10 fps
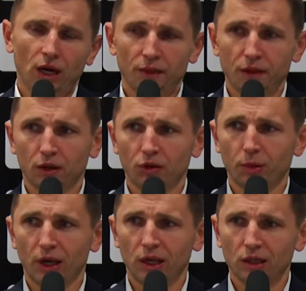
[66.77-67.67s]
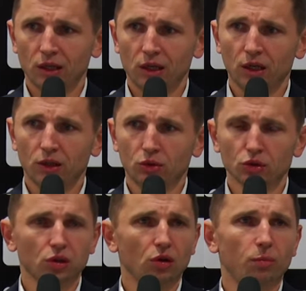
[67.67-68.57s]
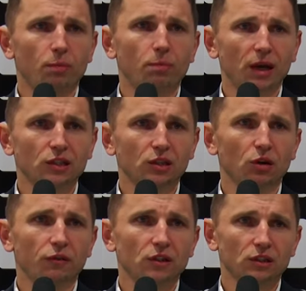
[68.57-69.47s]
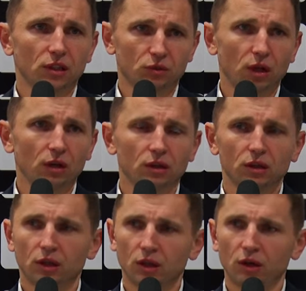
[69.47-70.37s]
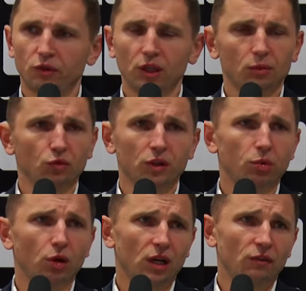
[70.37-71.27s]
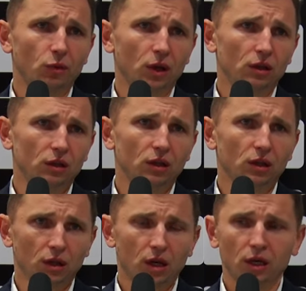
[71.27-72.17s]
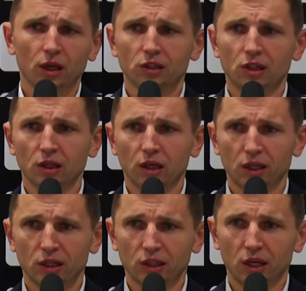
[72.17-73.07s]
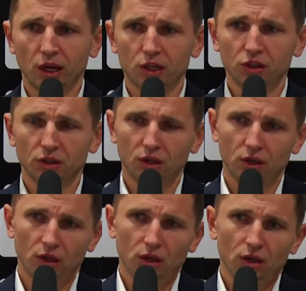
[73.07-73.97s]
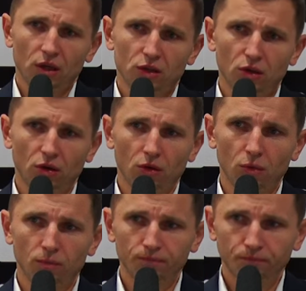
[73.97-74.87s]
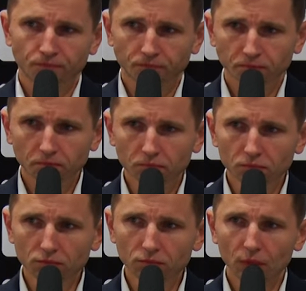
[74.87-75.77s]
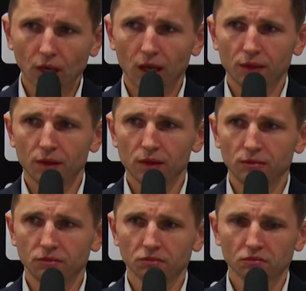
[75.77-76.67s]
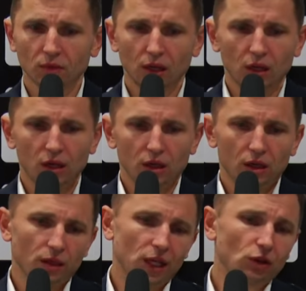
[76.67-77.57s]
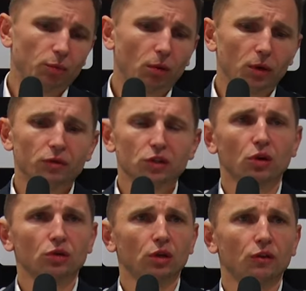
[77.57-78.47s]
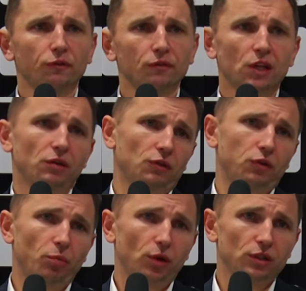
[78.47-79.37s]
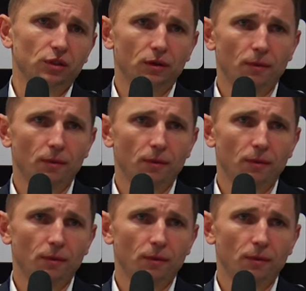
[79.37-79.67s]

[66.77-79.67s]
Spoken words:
I think we played too slow pace in offense as well. We didn't move the ball enough well against their hedge. So, and that's why probably we scored only 74 points.